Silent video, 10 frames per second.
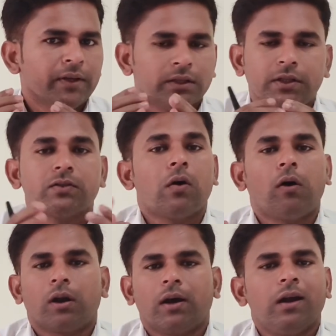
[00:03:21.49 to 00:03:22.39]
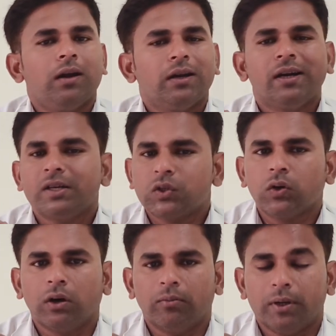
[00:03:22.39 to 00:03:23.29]
these all are natural
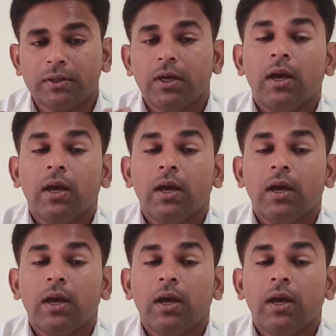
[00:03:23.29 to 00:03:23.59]
numbers.